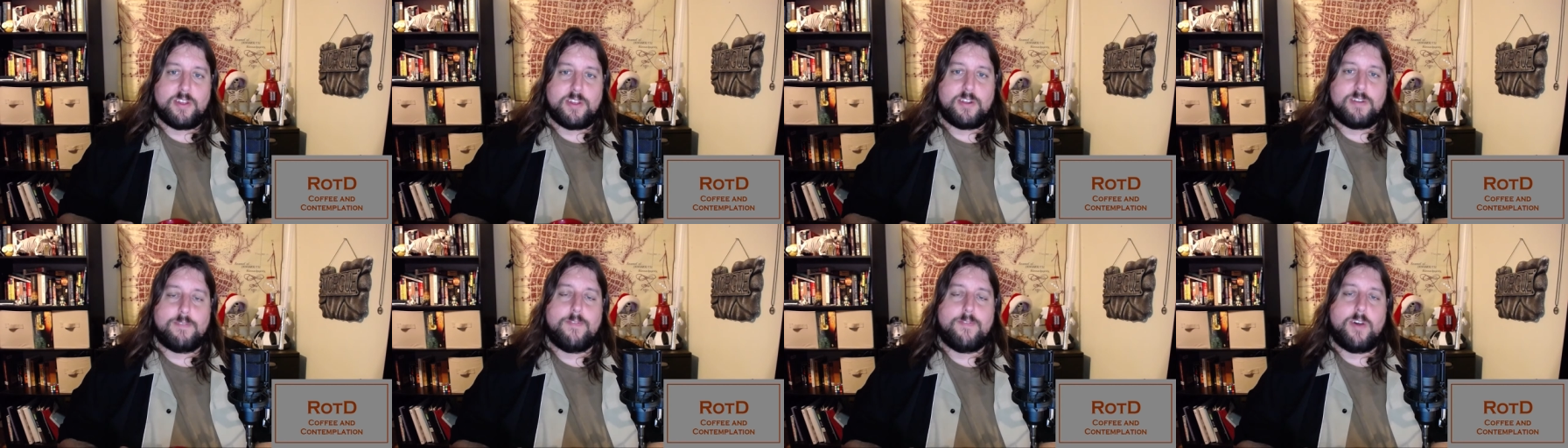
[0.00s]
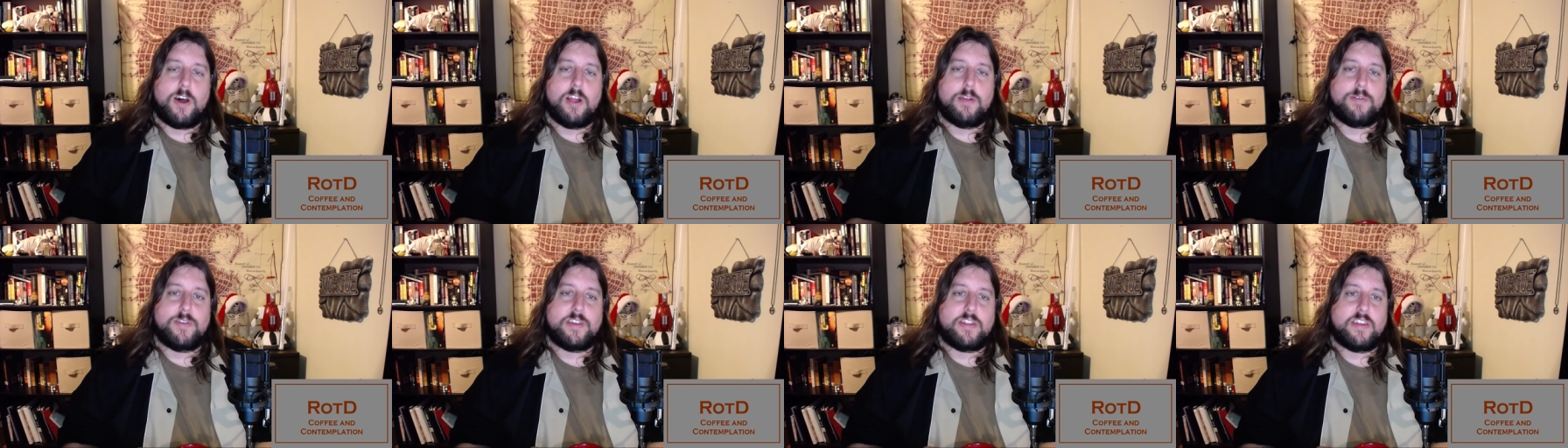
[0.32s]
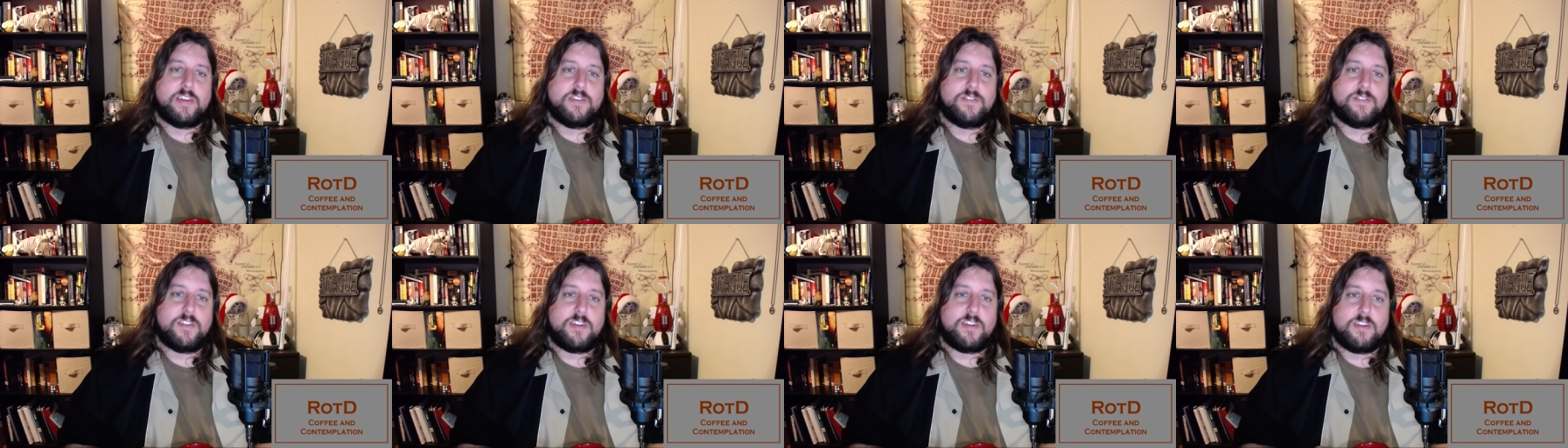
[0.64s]
are following
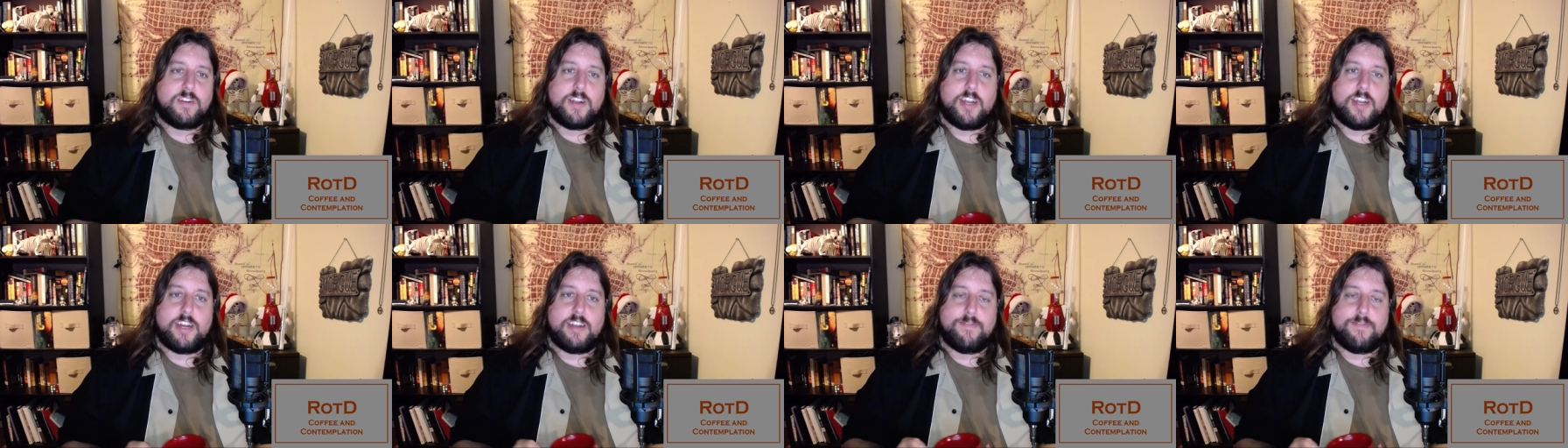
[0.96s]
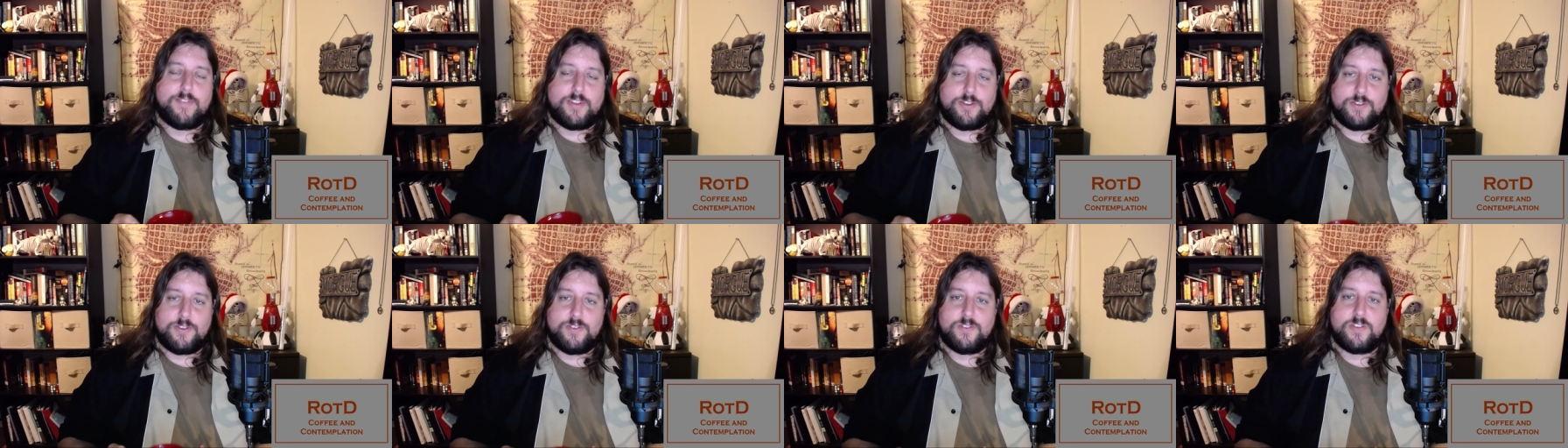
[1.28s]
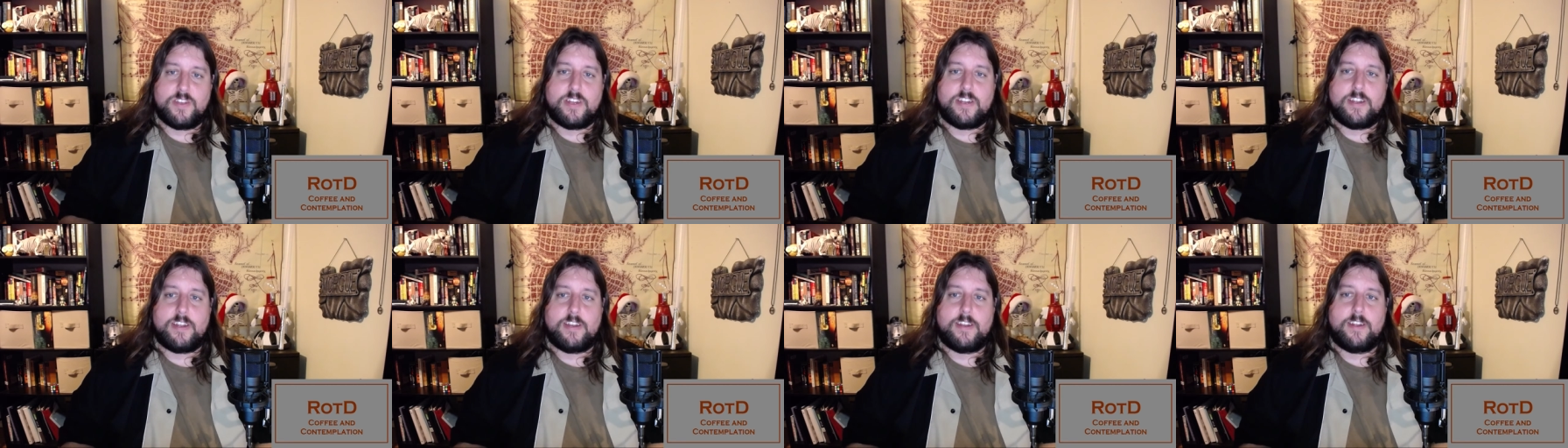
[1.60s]
this and are kind of
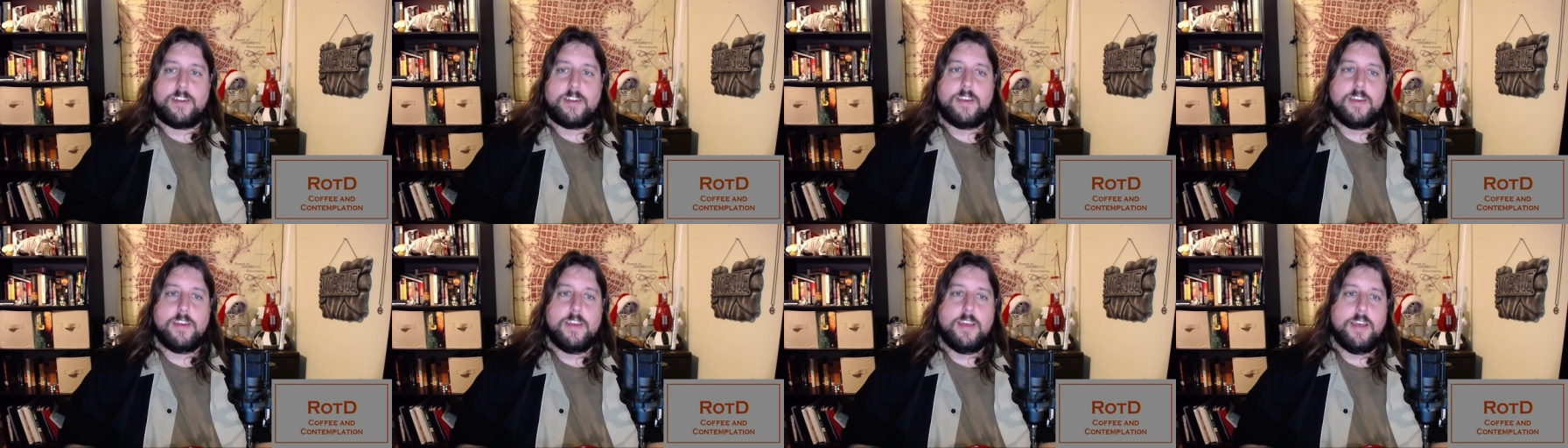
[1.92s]
interested in it.